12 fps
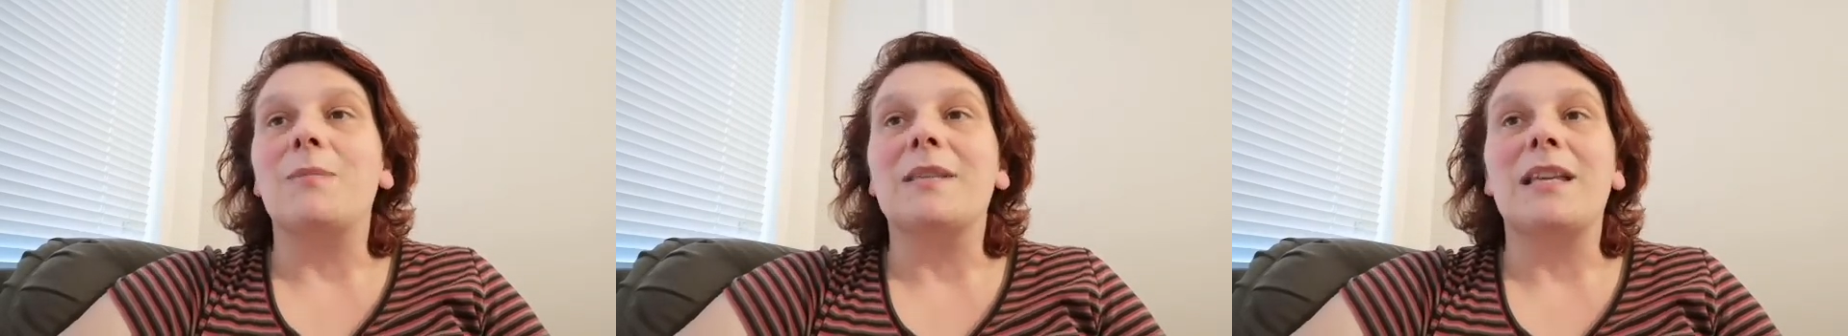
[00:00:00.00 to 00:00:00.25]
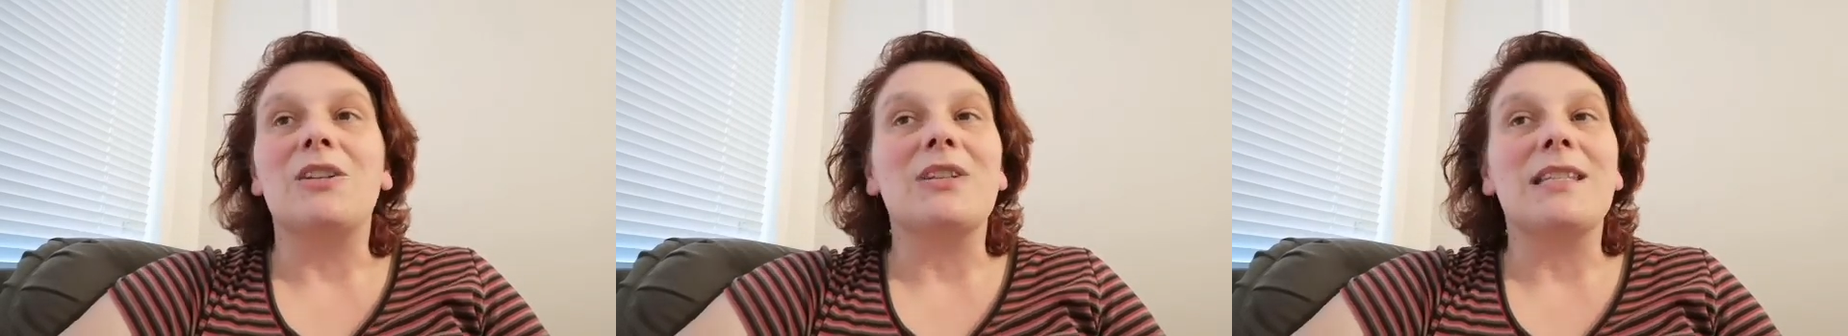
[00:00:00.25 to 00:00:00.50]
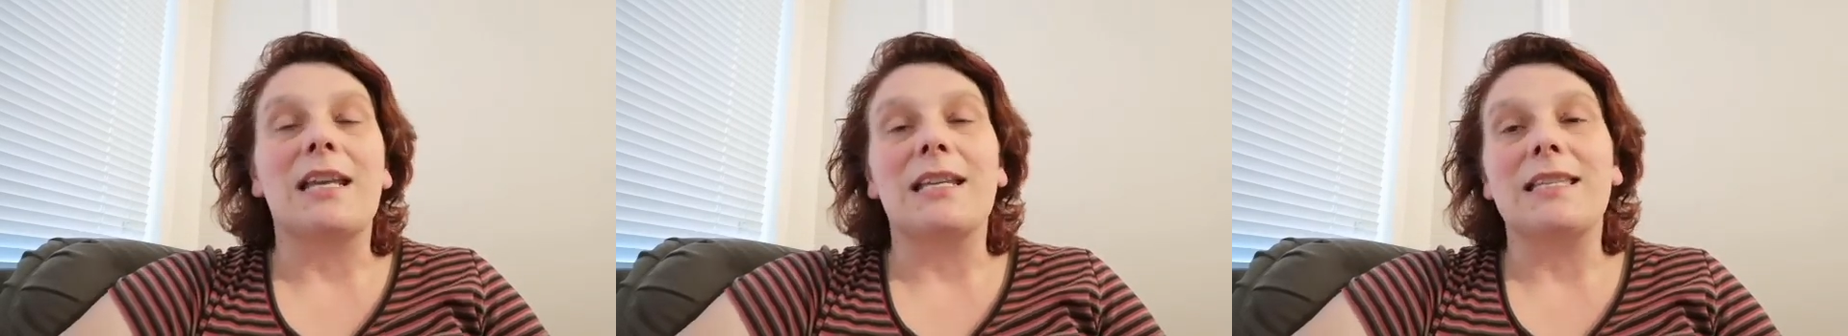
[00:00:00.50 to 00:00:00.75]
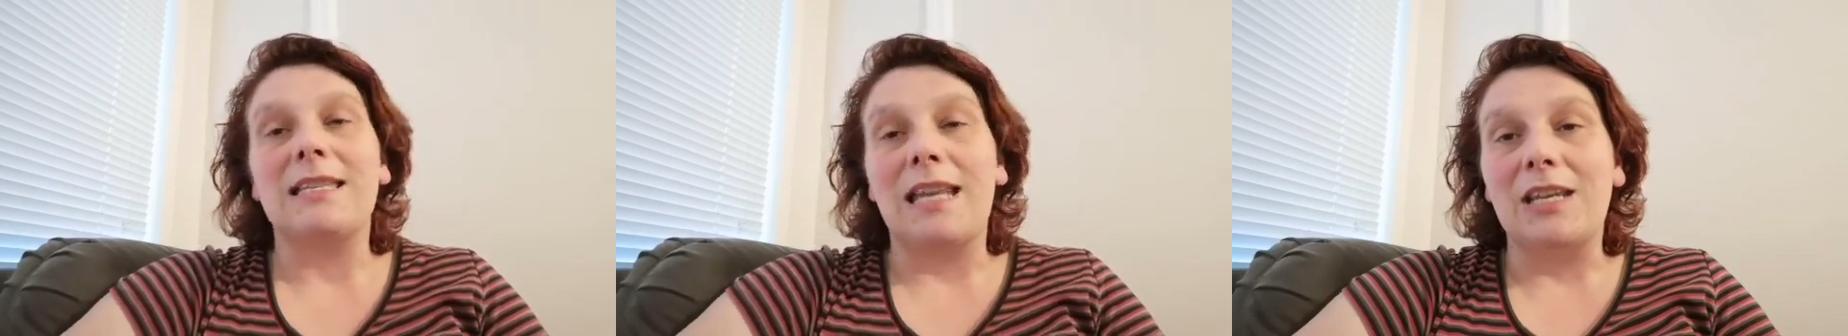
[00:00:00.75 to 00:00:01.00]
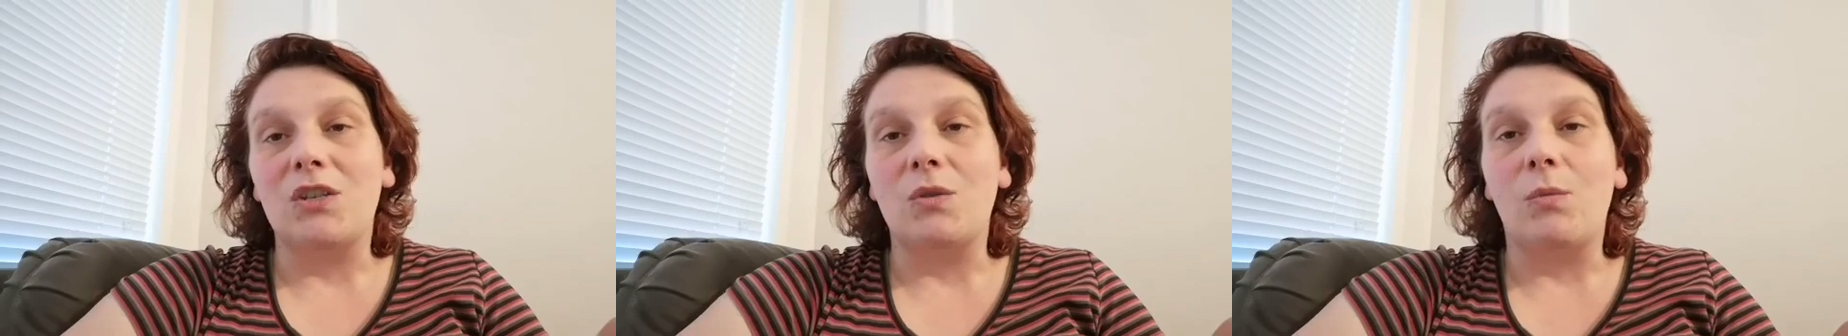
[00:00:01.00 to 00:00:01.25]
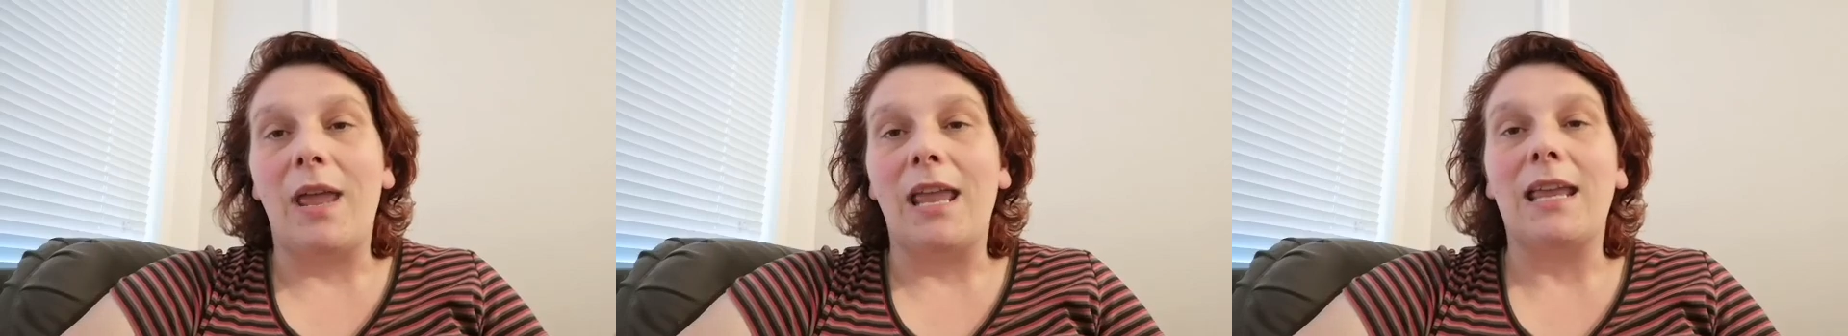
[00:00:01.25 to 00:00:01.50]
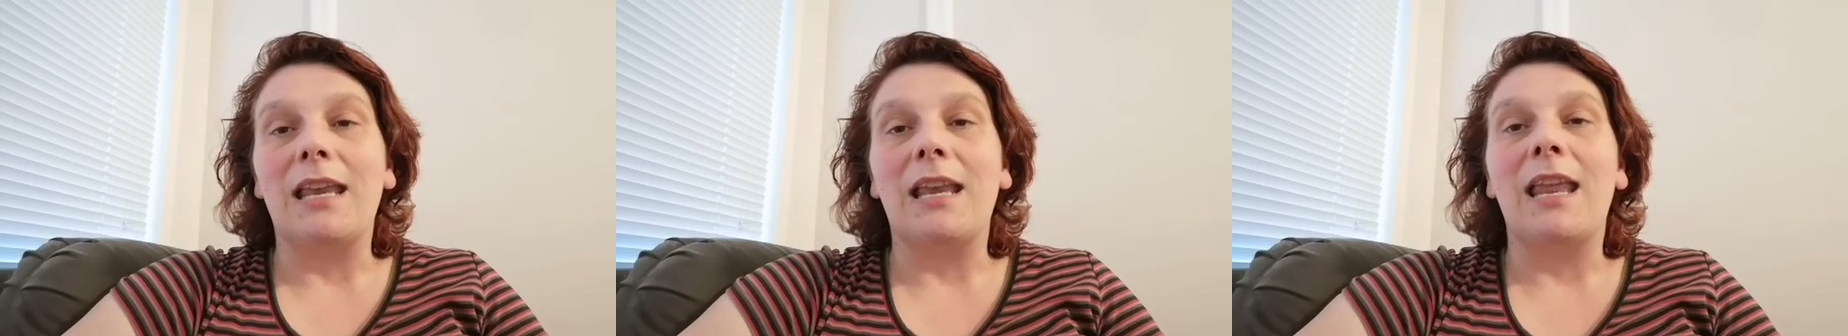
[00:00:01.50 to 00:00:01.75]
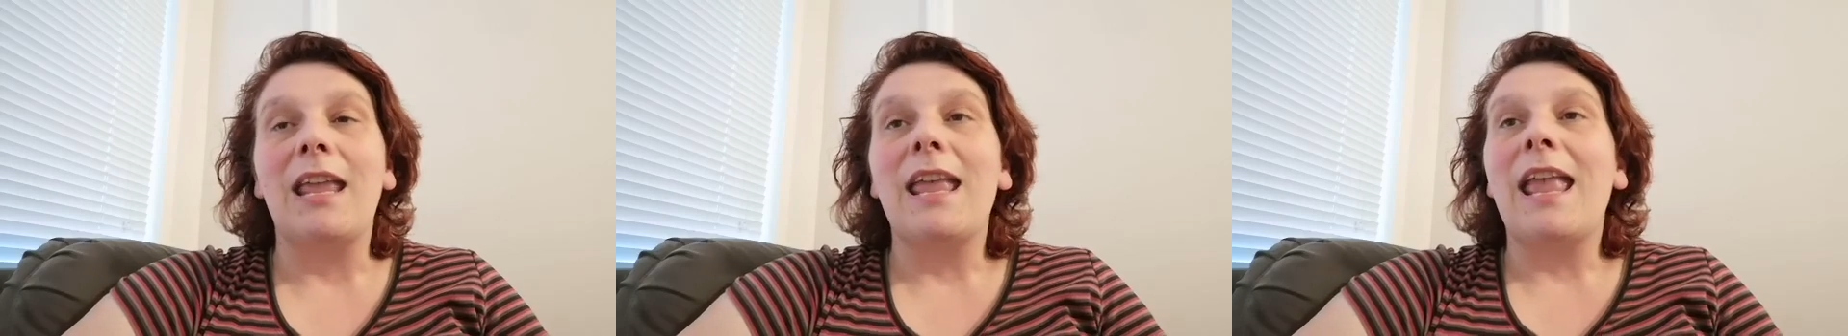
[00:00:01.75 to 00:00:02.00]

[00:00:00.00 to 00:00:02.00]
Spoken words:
Such as like a station wagon,